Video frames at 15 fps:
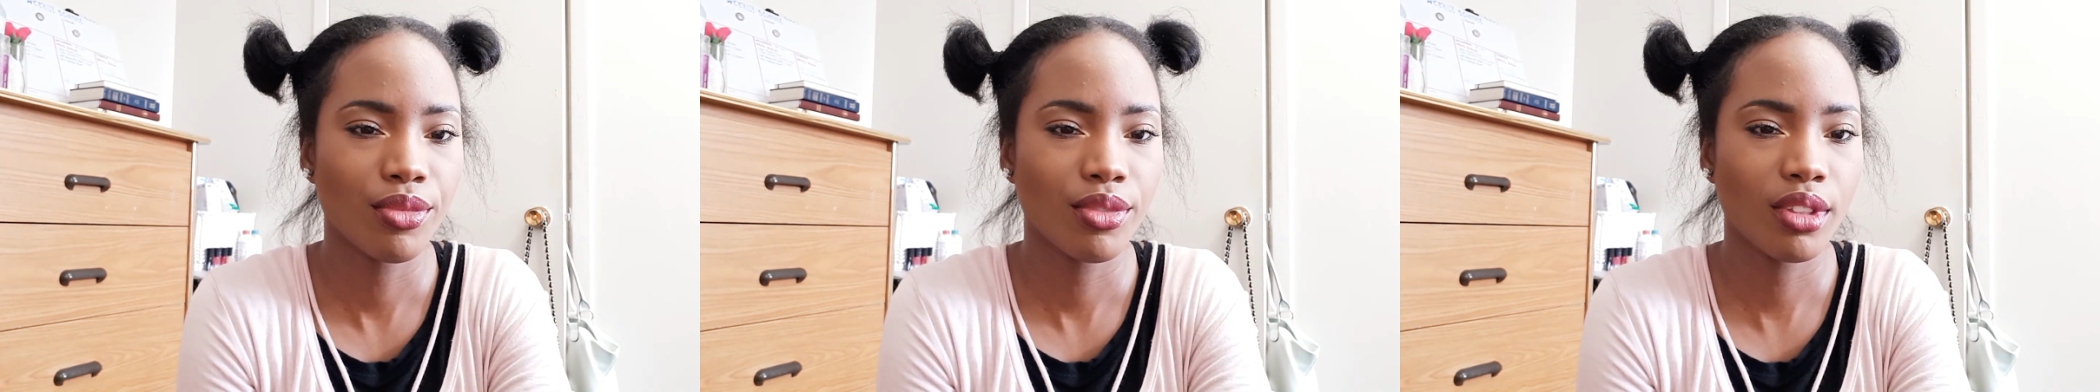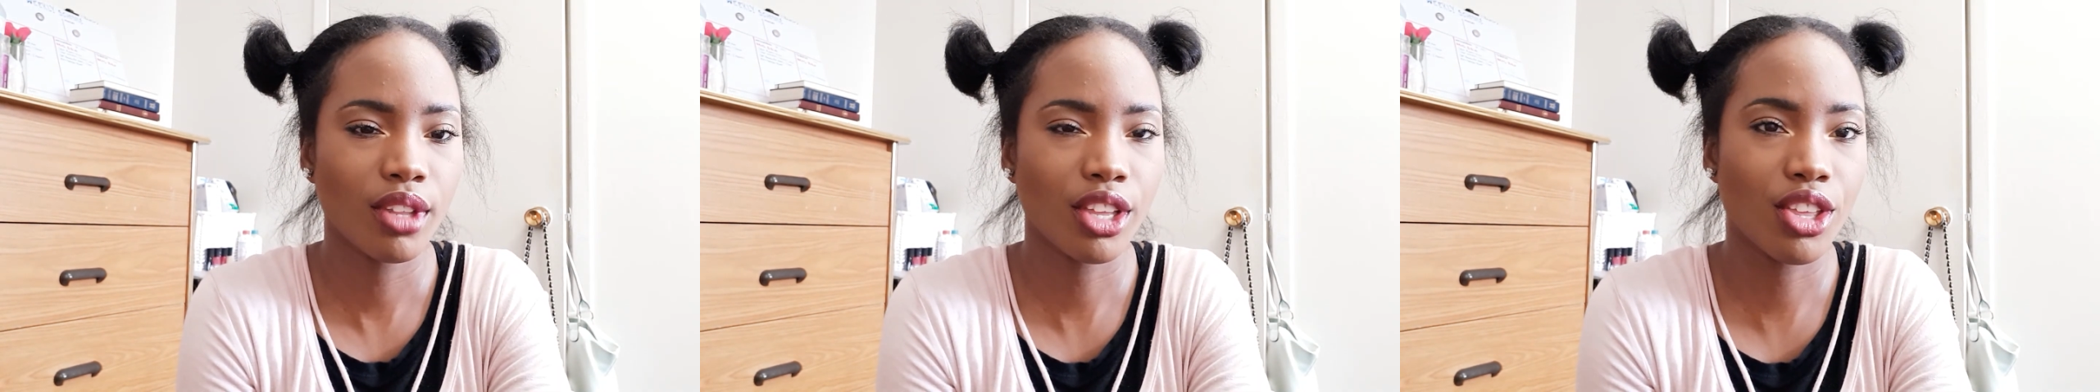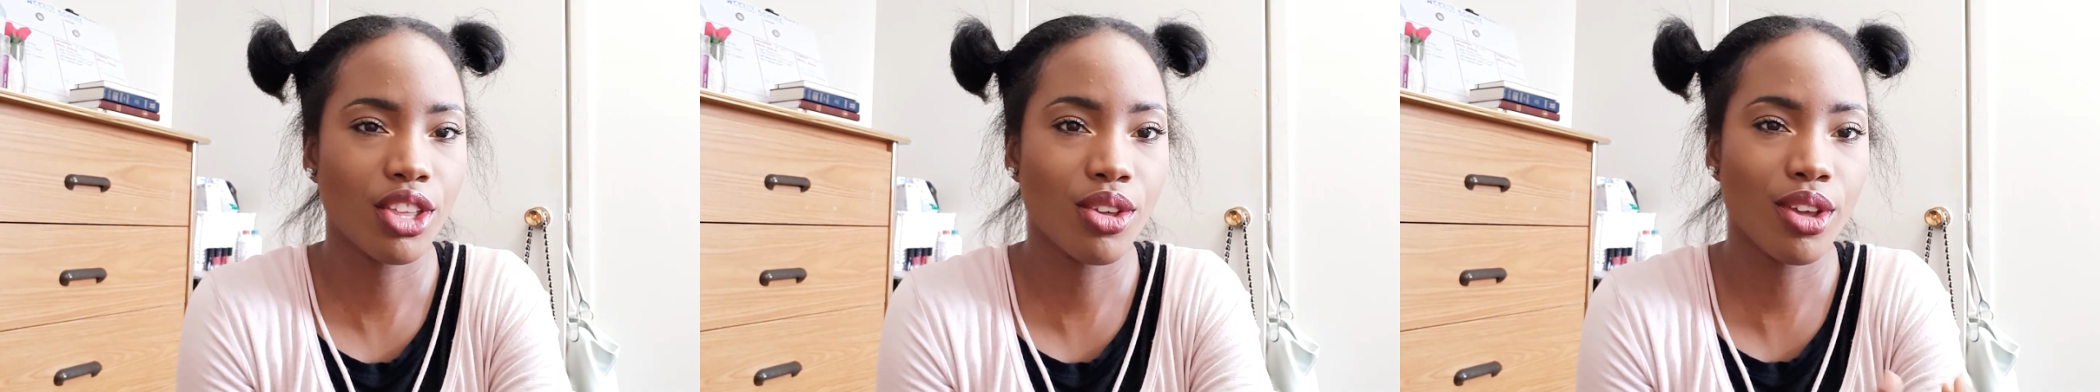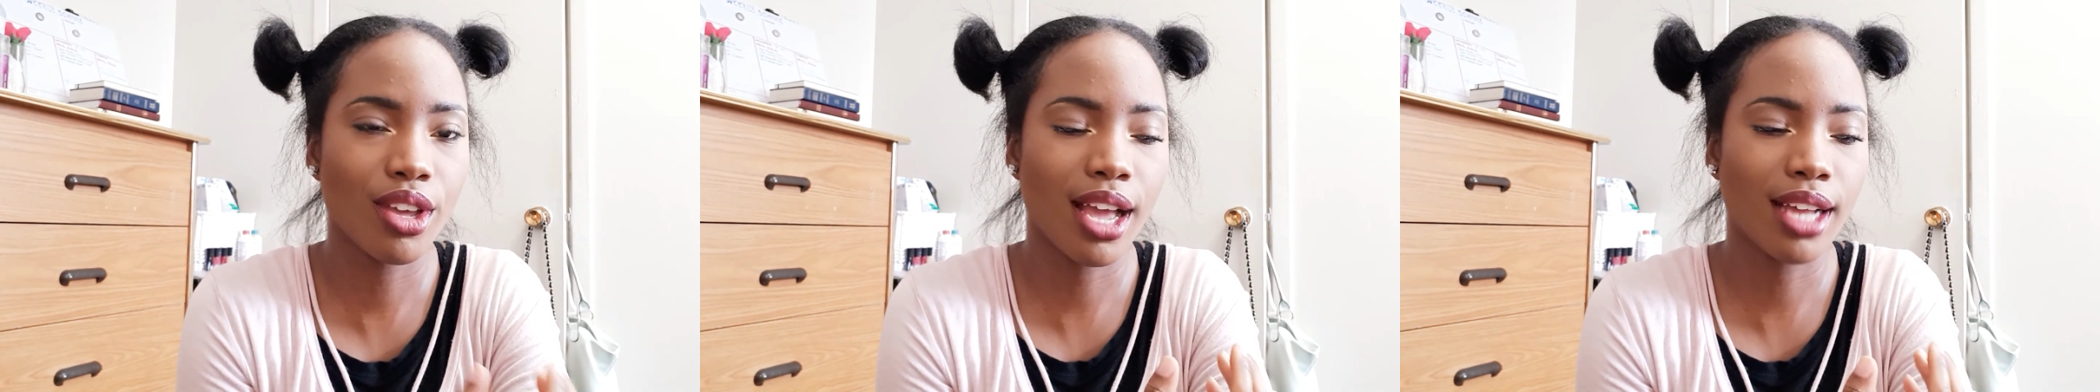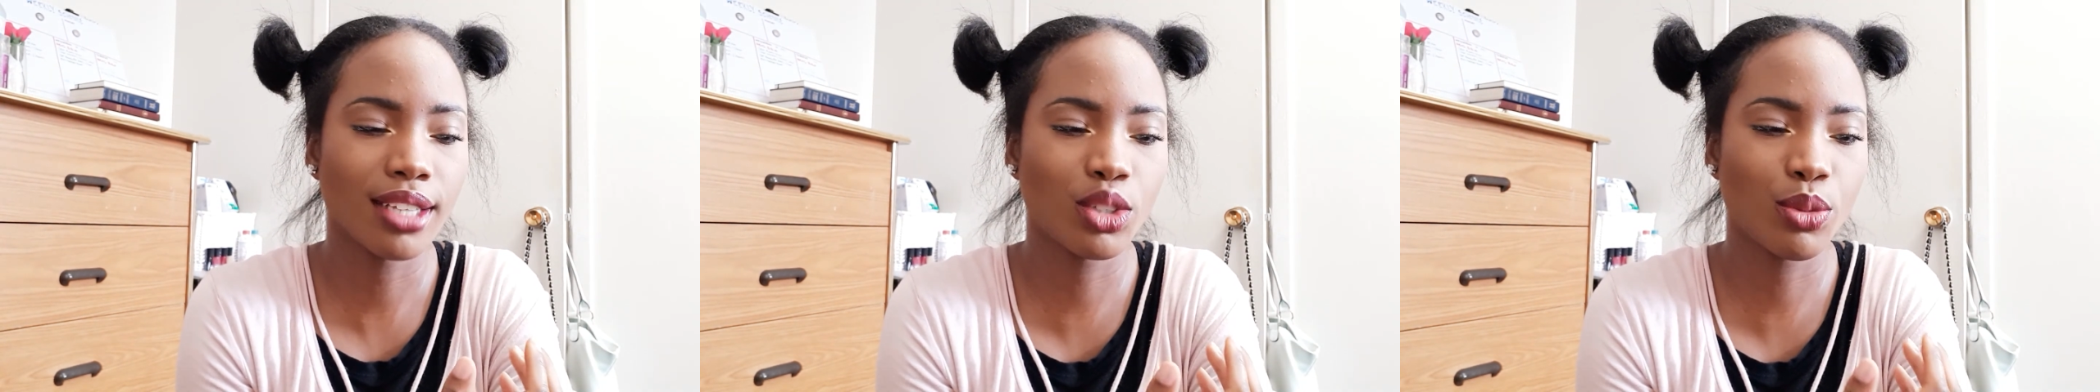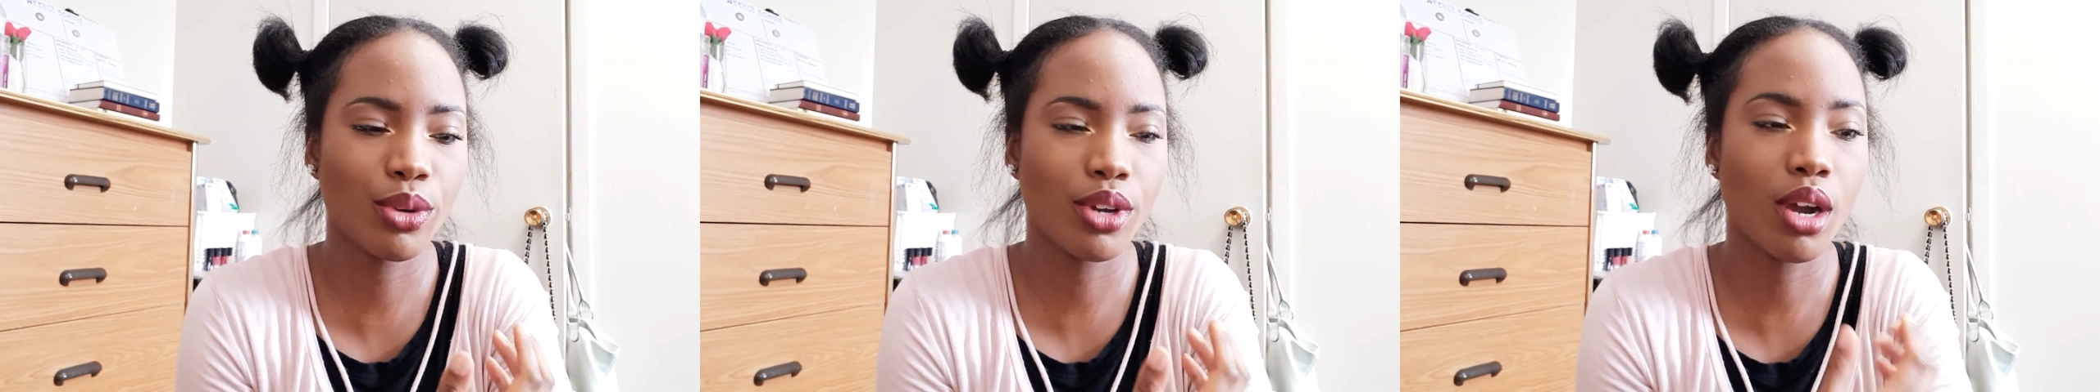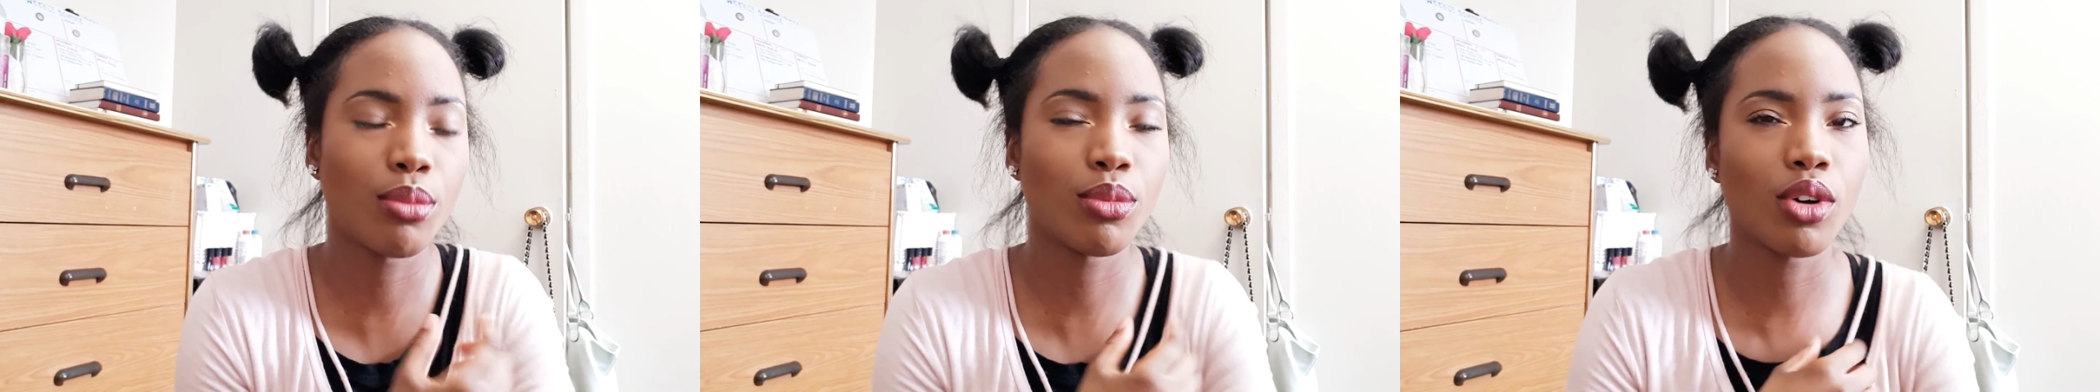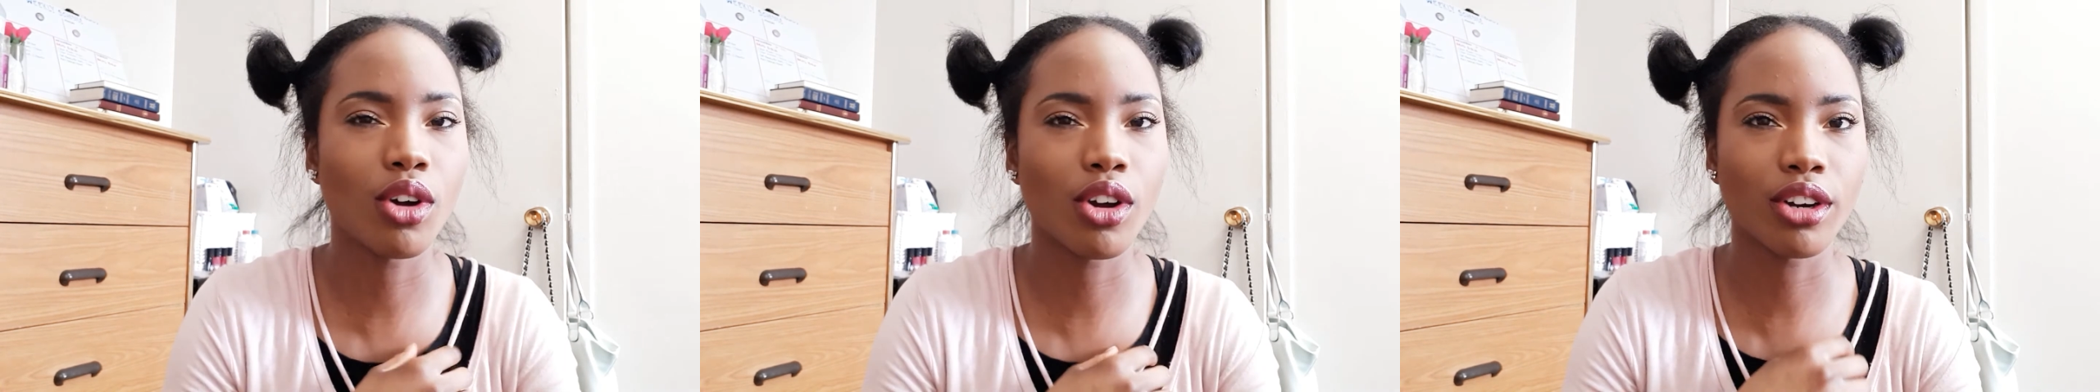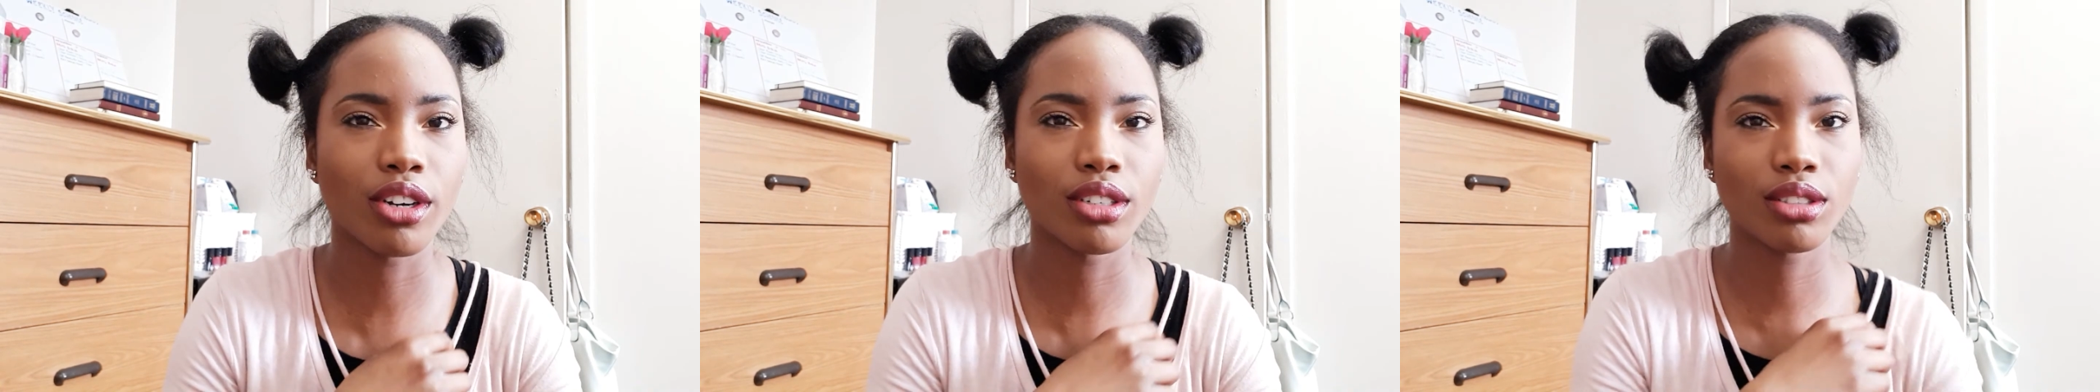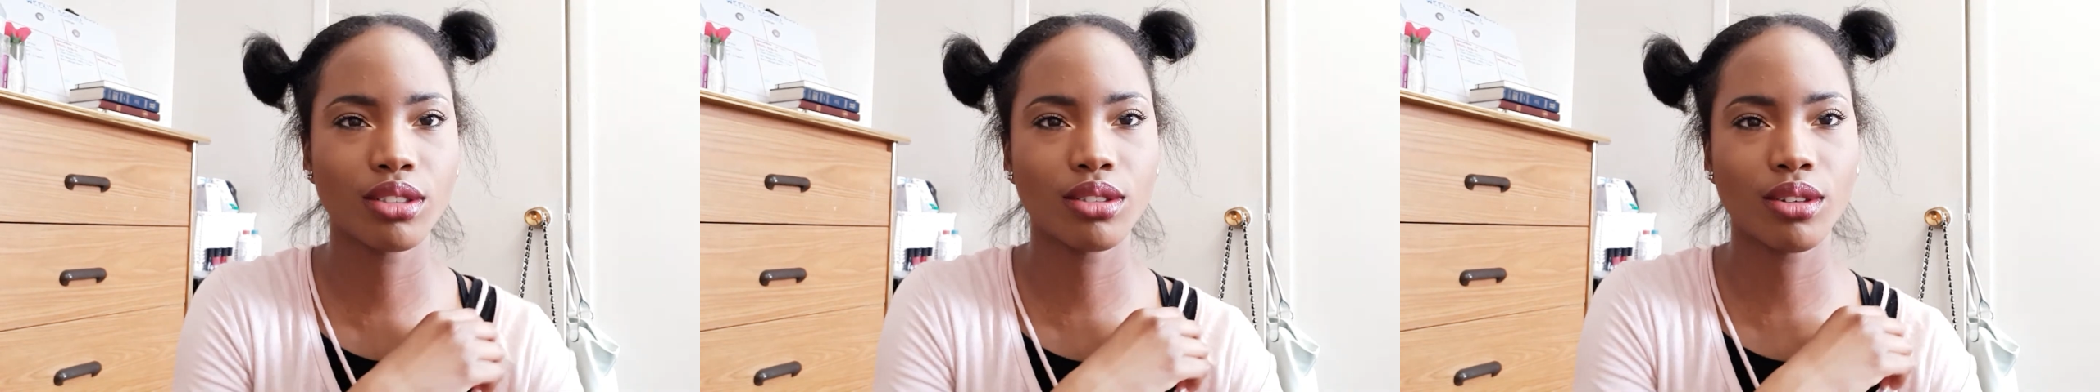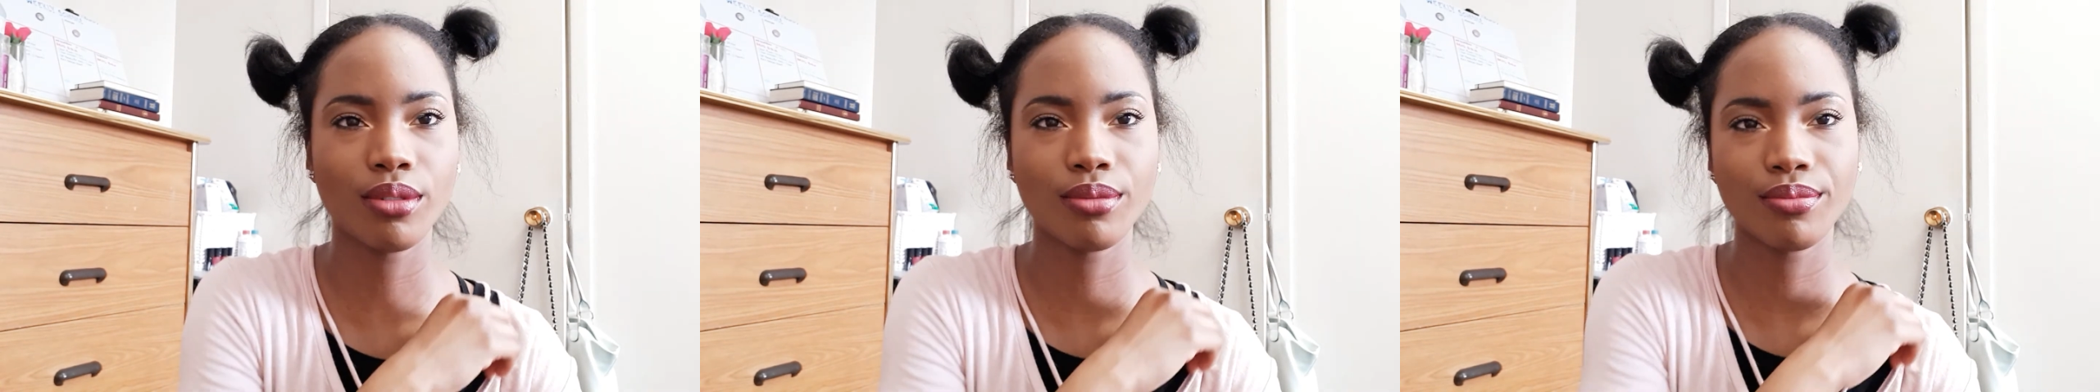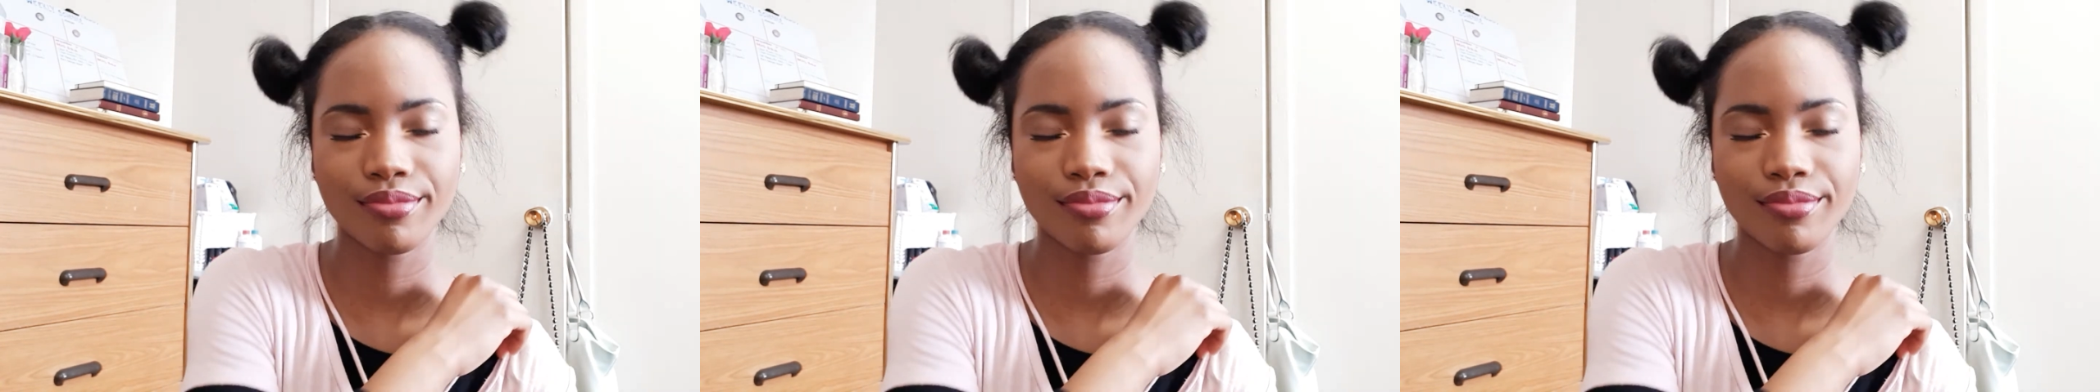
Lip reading: Like, it has to be a humble heart. So,